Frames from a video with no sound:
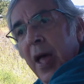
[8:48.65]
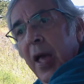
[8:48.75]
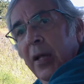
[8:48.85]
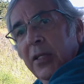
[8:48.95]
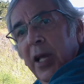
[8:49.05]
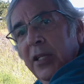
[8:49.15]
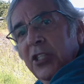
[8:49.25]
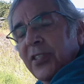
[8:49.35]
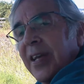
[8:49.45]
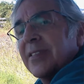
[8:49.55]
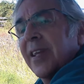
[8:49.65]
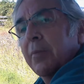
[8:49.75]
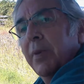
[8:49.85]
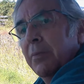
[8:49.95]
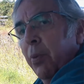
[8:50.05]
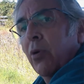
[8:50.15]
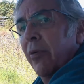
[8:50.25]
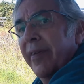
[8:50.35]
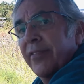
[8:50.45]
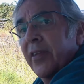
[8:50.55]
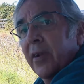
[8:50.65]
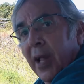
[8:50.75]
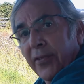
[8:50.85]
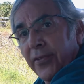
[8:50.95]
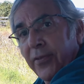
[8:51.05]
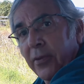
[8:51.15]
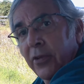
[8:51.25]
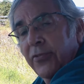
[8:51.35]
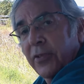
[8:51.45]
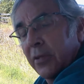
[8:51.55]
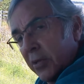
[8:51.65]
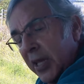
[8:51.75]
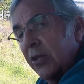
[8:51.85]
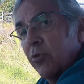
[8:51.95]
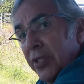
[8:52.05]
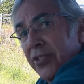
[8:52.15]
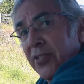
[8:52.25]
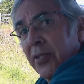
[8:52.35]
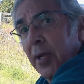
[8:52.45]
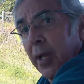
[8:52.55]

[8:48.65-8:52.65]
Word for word: And it, it just acts like Polaroid sunglasses, just decreases the